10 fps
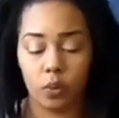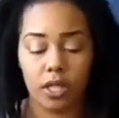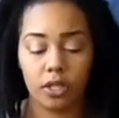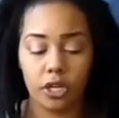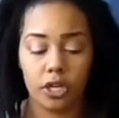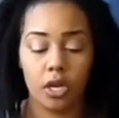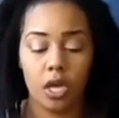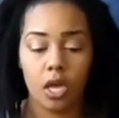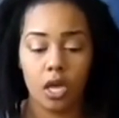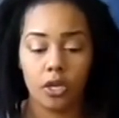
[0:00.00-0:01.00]
Whether
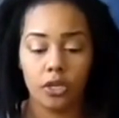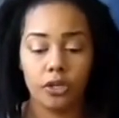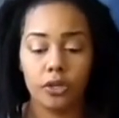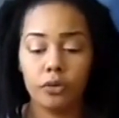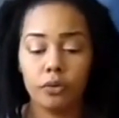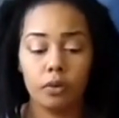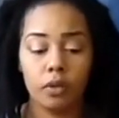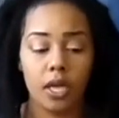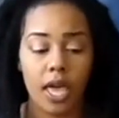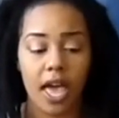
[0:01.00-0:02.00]
you
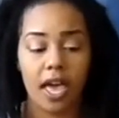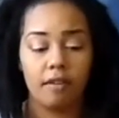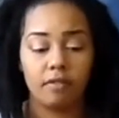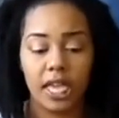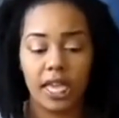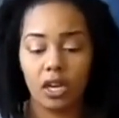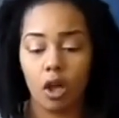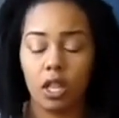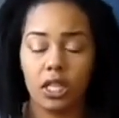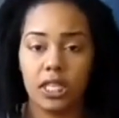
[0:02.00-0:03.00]
have taken
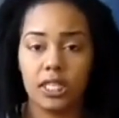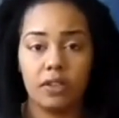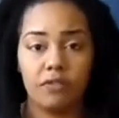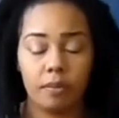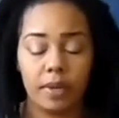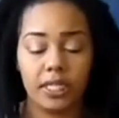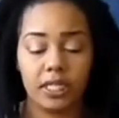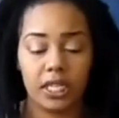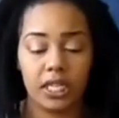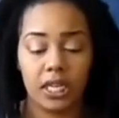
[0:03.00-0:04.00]
all of this
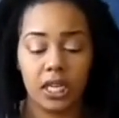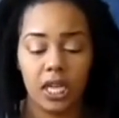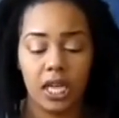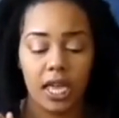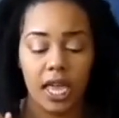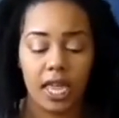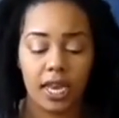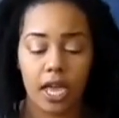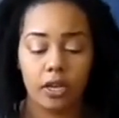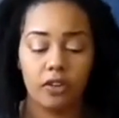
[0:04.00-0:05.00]
information
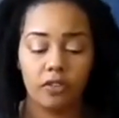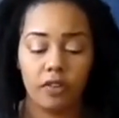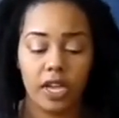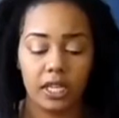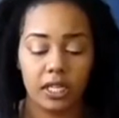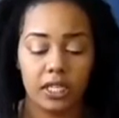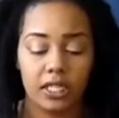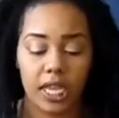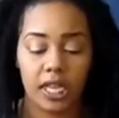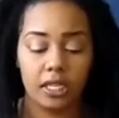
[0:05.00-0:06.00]
and now you're finally
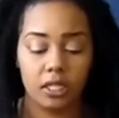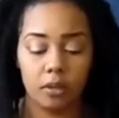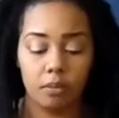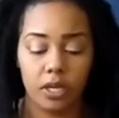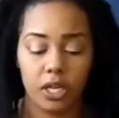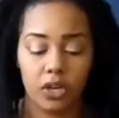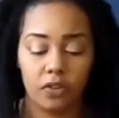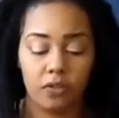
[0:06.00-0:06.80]
deciding to put